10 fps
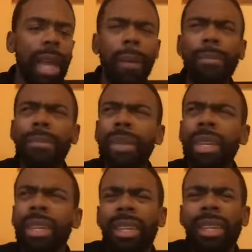I'm
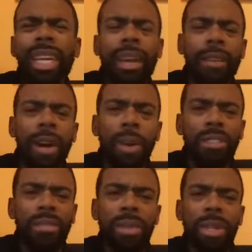not that far away
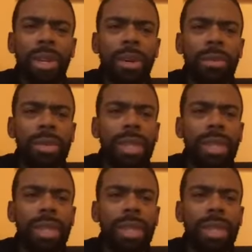from the dome.